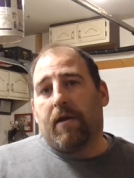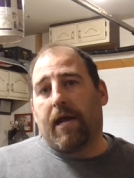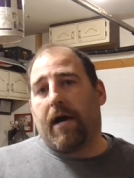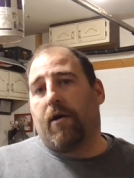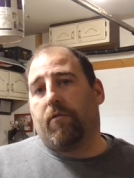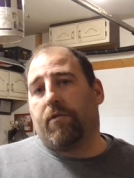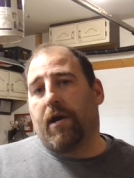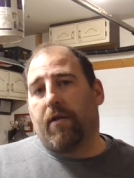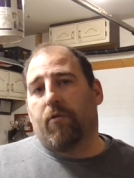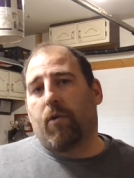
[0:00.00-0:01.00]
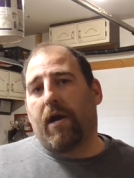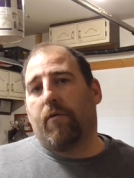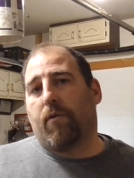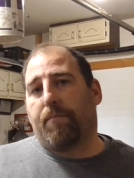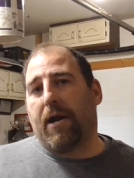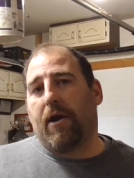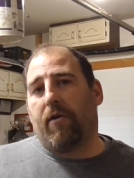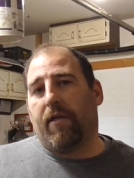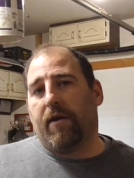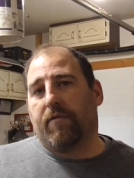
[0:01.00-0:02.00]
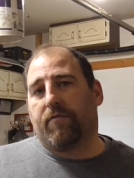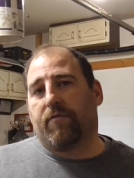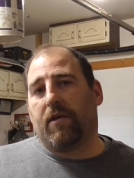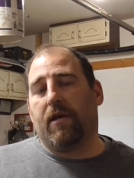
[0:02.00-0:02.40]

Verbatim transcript: Now, the other way to repair this